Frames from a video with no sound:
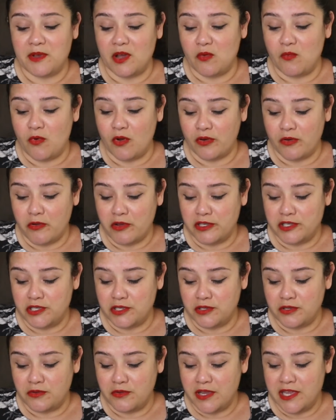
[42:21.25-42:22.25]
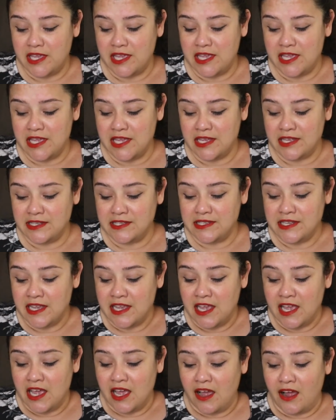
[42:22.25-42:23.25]
But what I do is
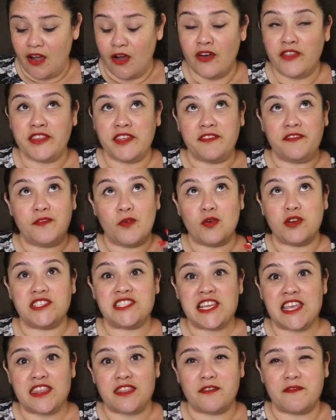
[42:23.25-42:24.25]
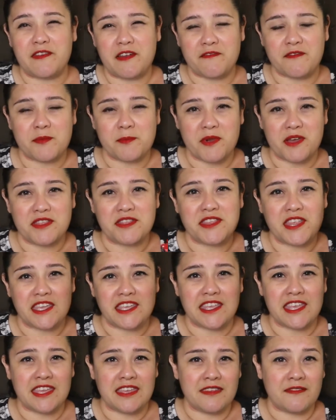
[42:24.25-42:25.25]
on the 14th of every month,
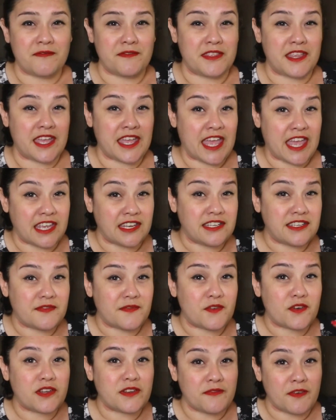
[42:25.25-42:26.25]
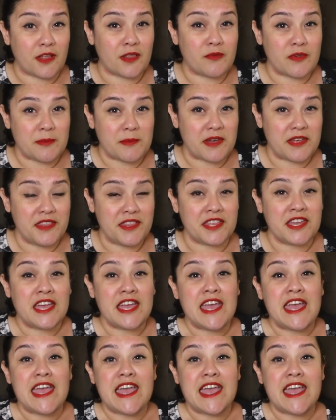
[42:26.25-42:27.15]
they give the hint for the following month.